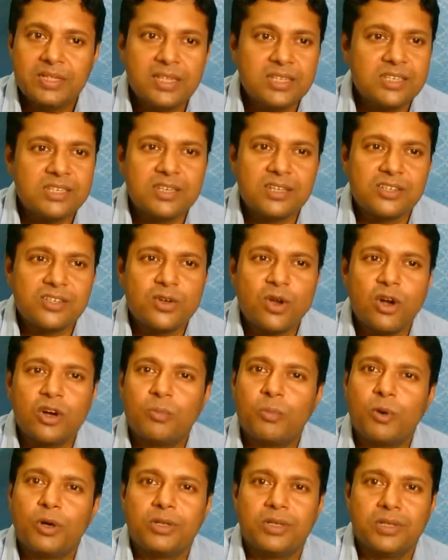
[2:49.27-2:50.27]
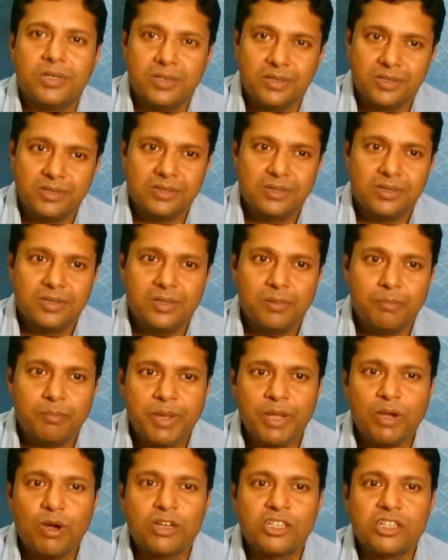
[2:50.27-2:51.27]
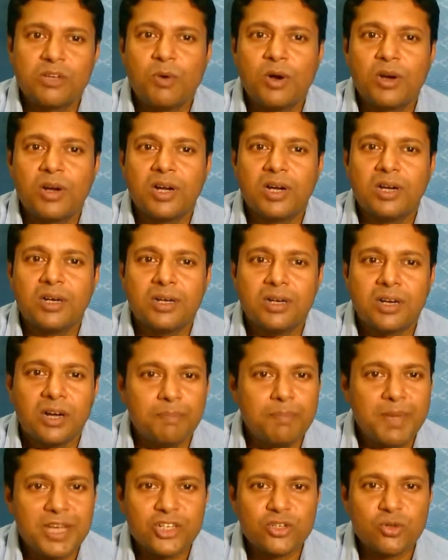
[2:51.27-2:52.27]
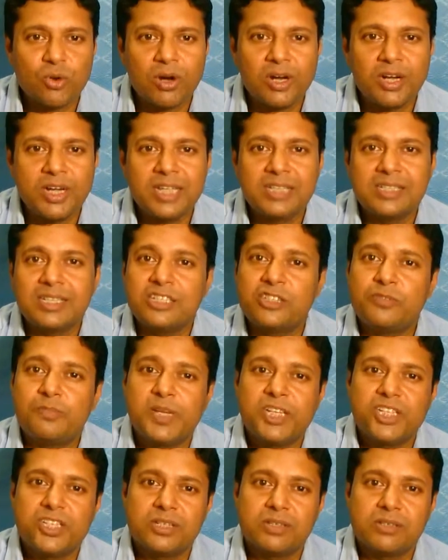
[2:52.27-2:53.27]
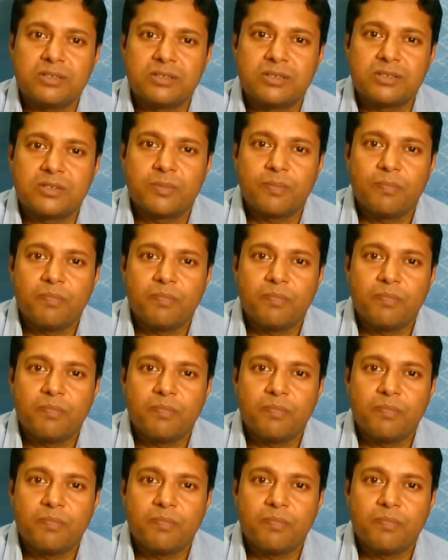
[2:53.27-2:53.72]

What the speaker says: This does not bother her, because among her best qualities is patience.